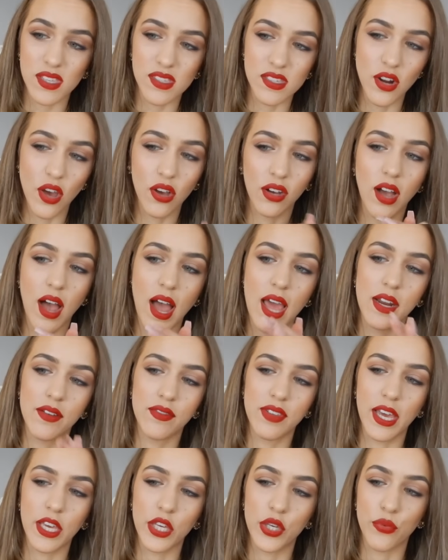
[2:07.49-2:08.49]
It's not kind
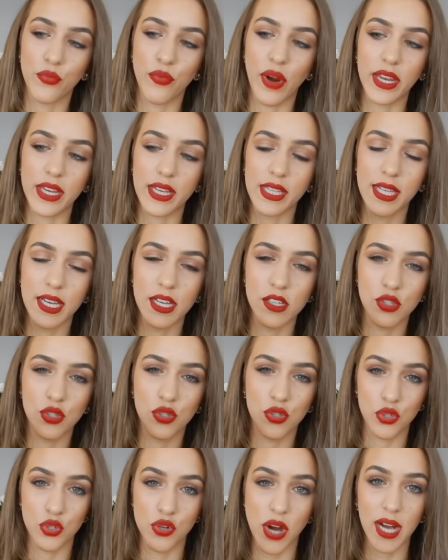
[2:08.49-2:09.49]
of like your regular
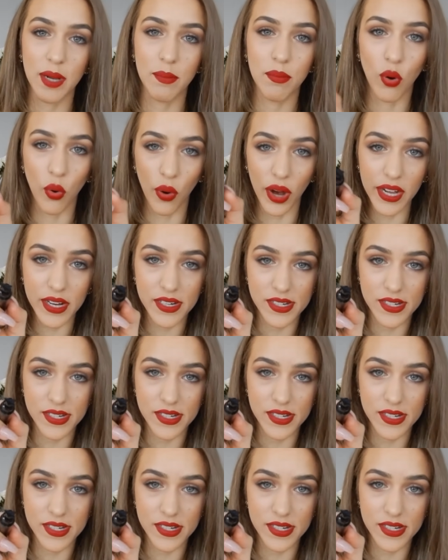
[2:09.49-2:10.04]
straight point.